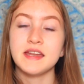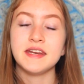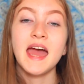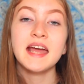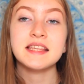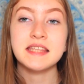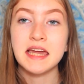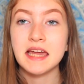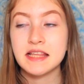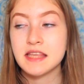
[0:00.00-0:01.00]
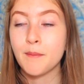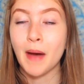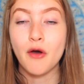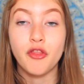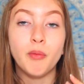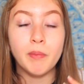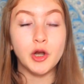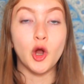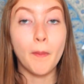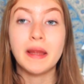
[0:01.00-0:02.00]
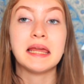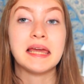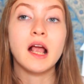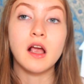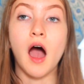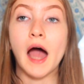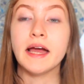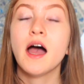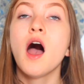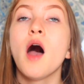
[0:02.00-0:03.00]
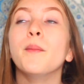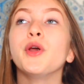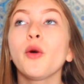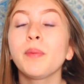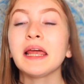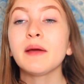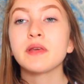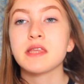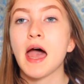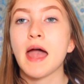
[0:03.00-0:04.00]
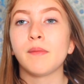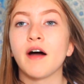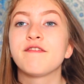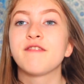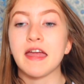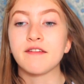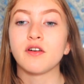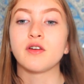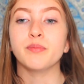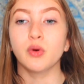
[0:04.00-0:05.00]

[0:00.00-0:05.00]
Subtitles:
Next is about the Monopoly guy. Monopoly was like my favourite